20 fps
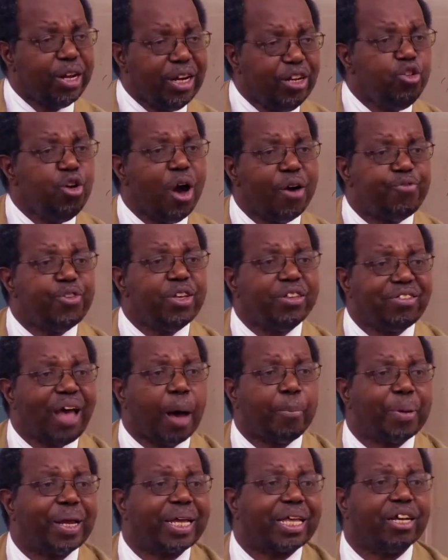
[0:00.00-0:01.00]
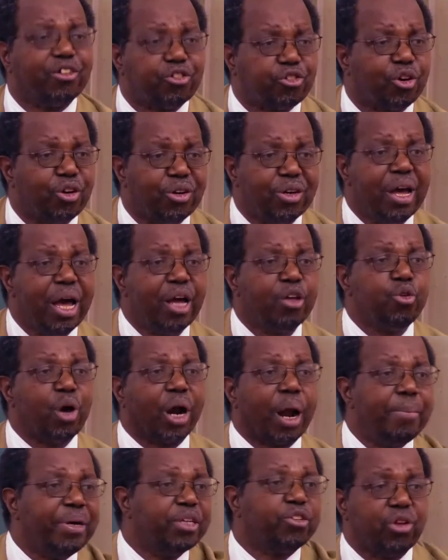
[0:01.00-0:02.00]
in your visa application,
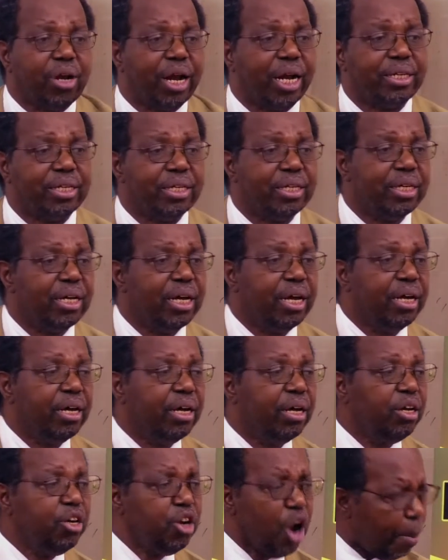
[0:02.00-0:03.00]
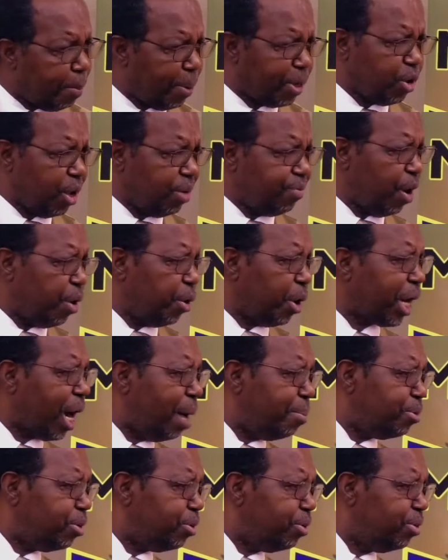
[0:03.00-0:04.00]
you're a missionary. Nobody will ever
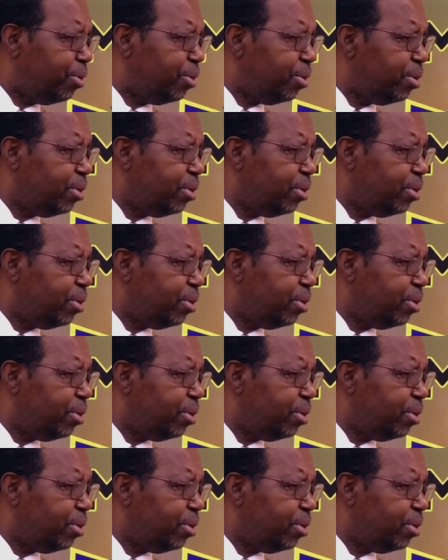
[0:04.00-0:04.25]
welcome you.